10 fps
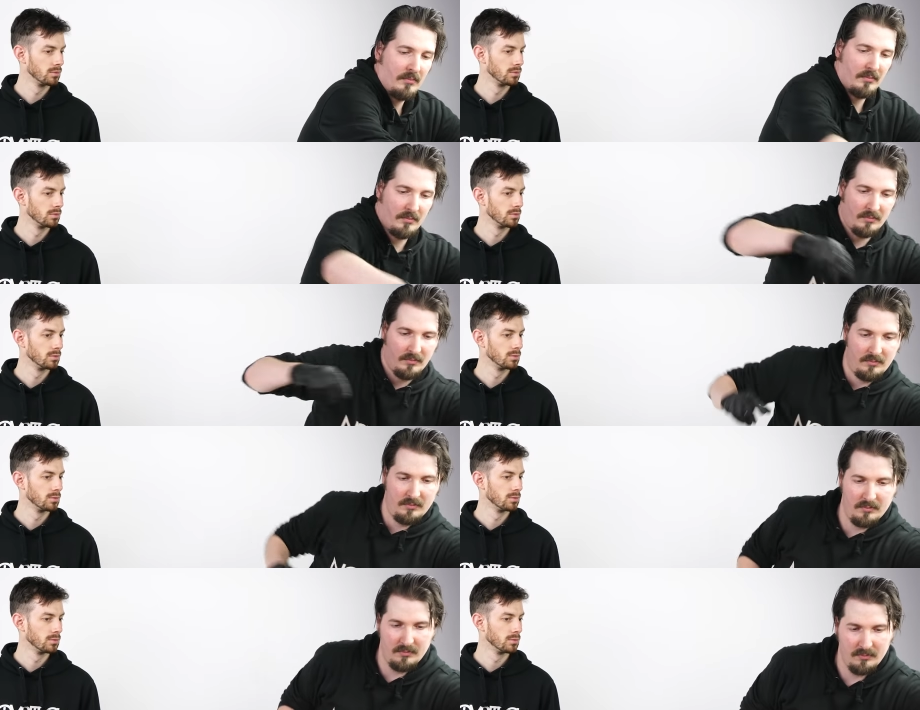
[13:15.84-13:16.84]

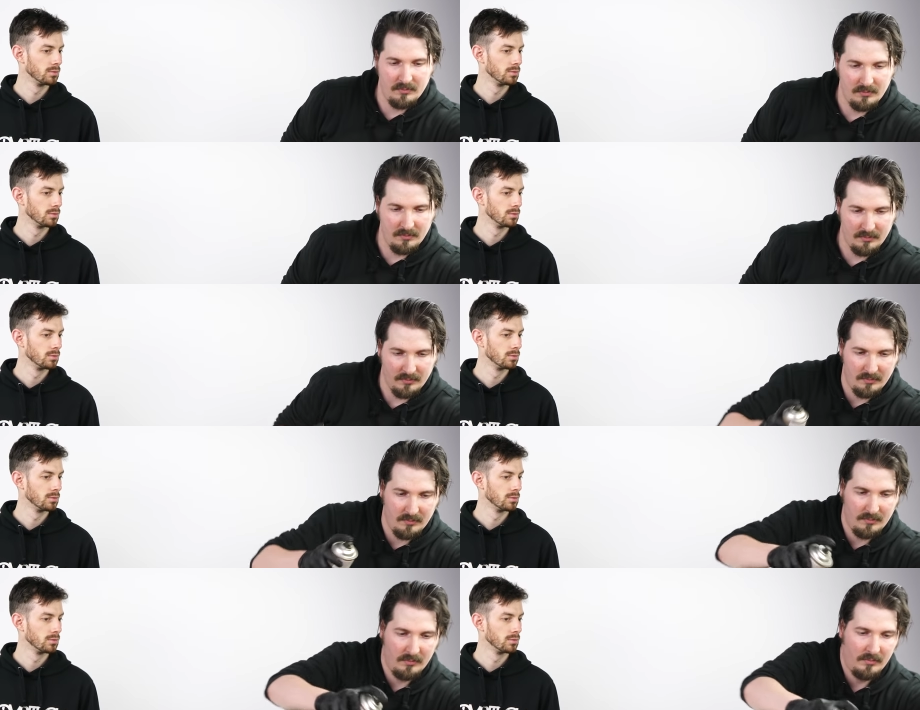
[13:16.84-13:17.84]

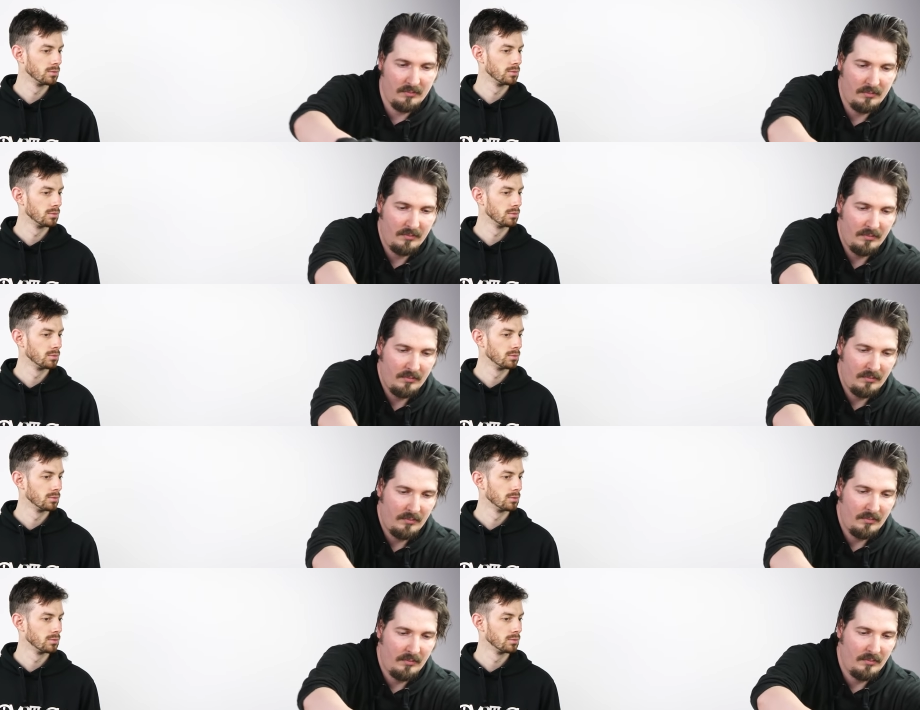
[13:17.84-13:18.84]

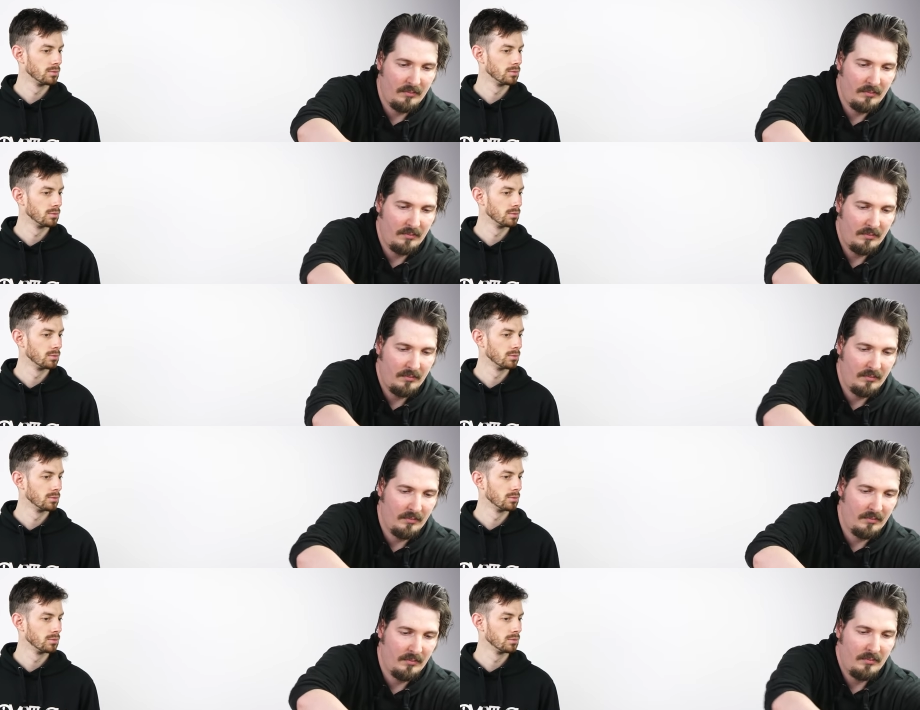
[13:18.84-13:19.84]

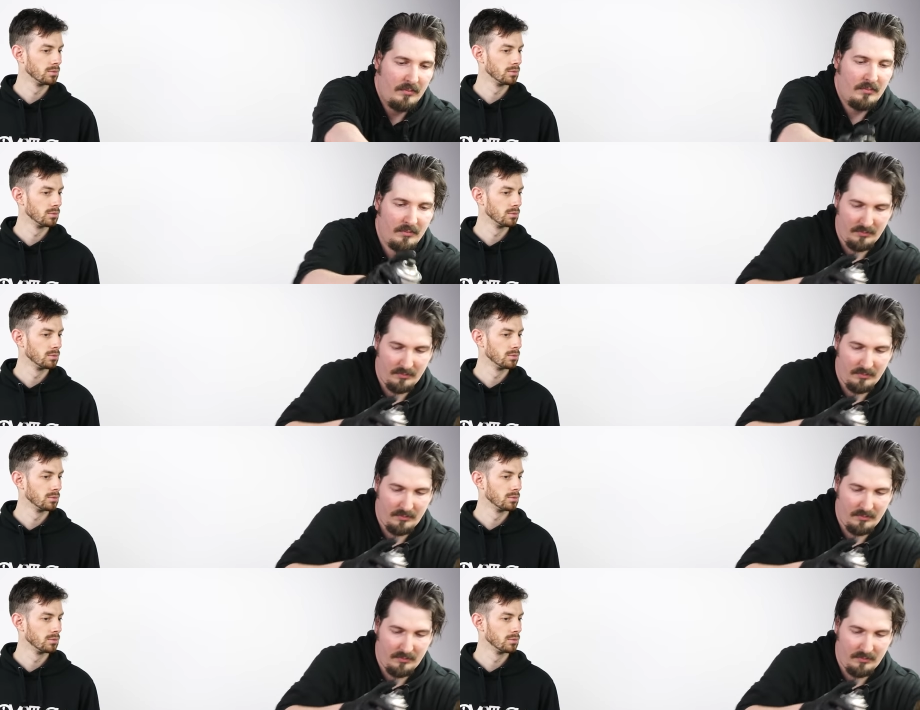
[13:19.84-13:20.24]
Nothing is said.